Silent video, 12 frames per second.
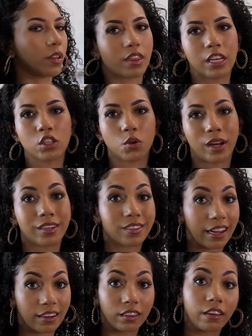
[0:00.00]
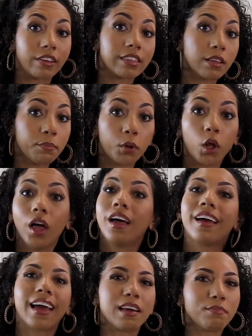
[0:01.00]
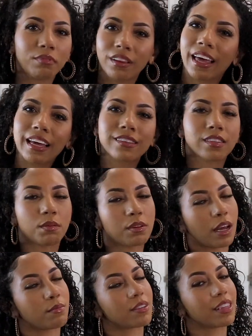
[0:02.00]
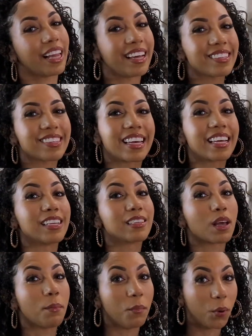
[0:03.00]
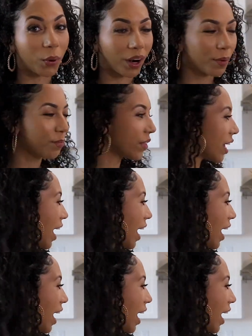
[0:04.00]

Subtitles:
with this, so I decided to leave it simple and plain. Sometimes less is more.